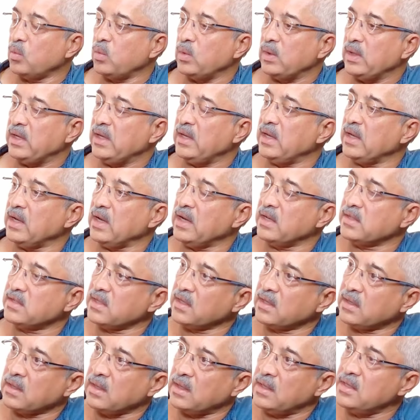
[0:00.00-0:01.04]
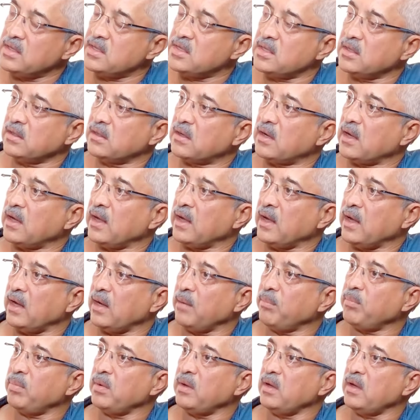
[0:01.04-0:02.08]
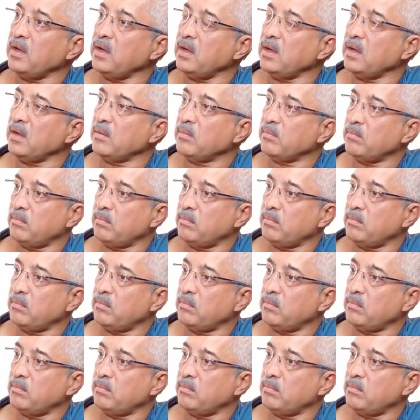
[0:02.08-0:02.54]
We as a culture are happy